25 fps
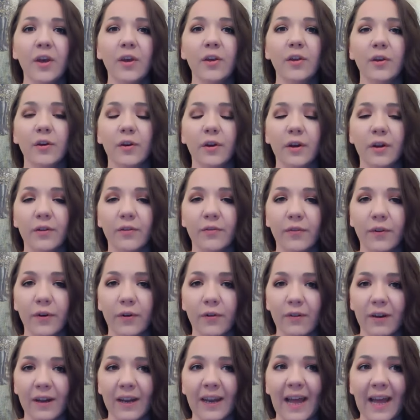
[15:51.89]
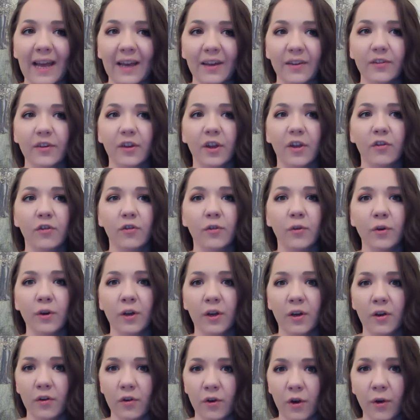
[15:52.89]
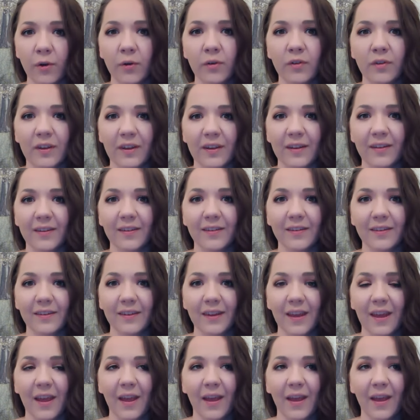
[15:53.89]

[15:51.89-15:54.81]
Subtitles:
You're going to feel relaxed, and you're going to notice